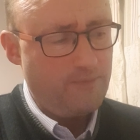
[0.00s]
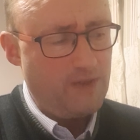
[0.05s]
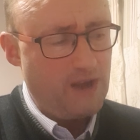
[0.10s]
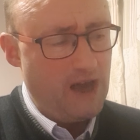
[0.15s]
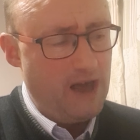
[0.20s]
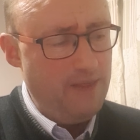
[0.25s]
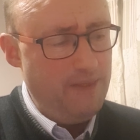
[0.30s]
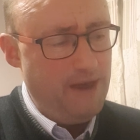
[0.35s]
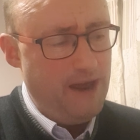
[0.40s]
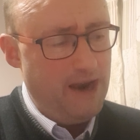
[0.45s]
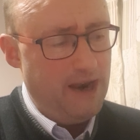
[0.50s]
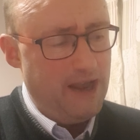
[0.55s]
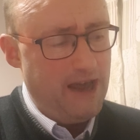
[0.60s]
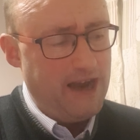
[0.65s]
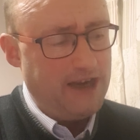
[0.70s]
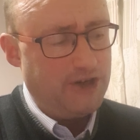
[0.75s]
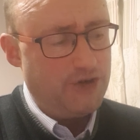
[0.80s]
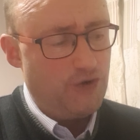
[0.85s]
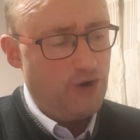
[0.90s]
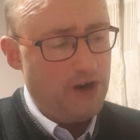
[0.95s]
and then
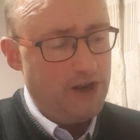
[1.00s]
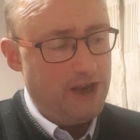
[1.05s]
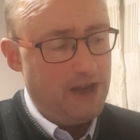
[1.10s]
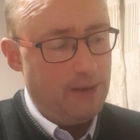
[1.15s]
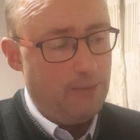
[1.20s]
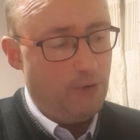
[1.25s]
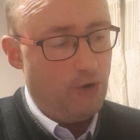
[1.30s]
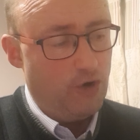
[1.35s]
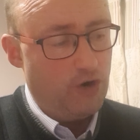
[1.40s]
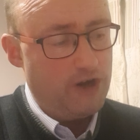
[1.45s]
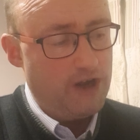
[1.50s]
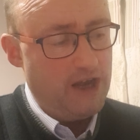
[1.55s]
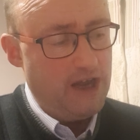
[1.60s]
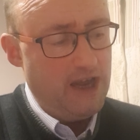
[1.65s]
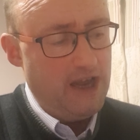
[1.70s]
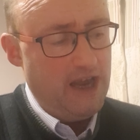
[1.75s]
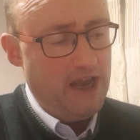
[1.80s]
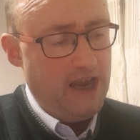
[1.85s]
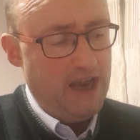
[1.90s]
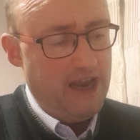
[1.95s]
later on in the book,
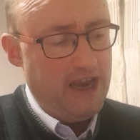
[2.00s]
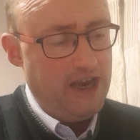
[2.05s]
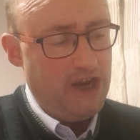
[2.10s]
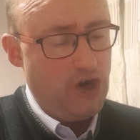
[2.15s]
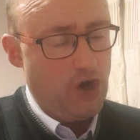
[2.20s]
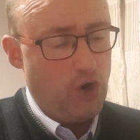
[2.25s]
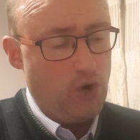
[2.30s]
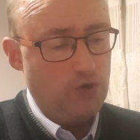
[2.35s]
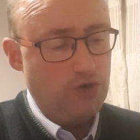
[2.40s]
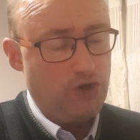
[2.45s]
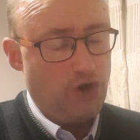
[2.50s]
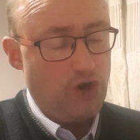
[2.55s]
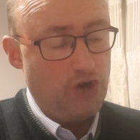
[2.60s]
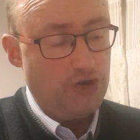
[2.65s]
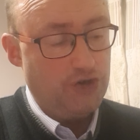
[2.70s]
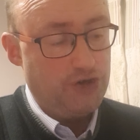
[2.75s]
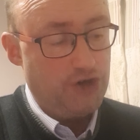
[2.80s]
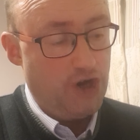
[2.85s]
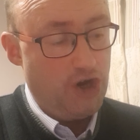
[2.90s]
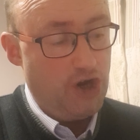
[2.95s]
he goes
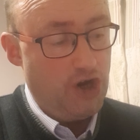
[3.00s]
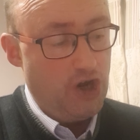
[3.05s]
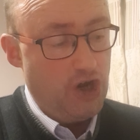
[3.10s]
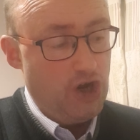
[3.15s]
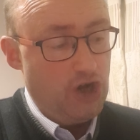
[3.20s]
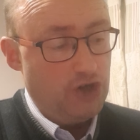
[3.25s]
on to,